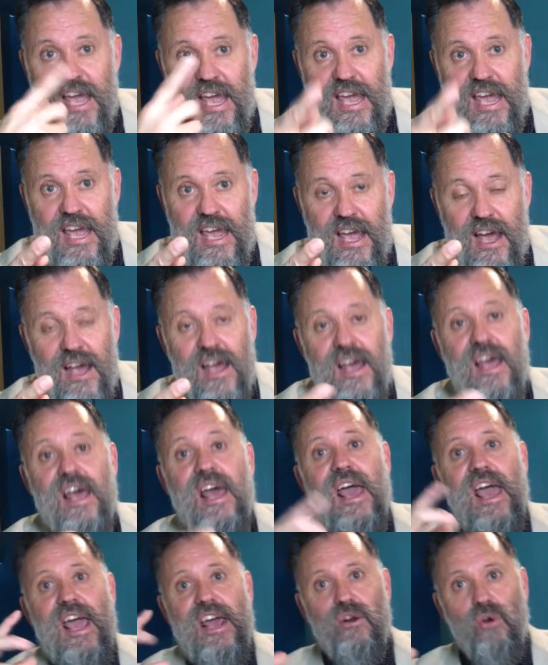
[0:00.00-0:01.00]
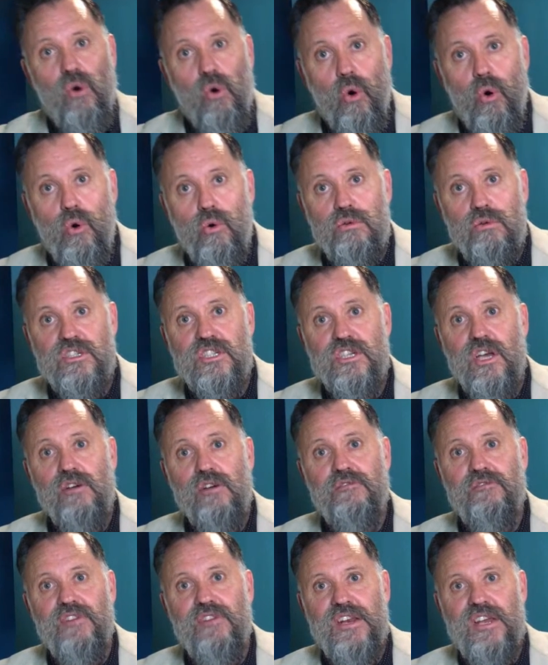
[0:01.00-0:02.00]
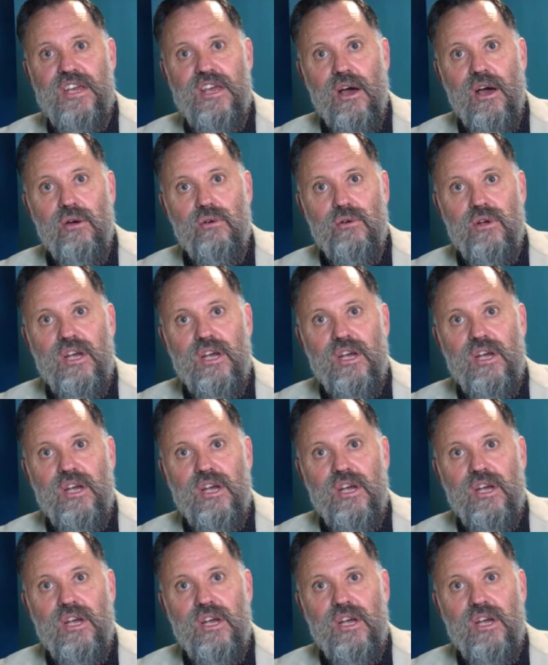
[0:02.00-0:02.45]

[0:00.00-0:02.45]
here, and also video.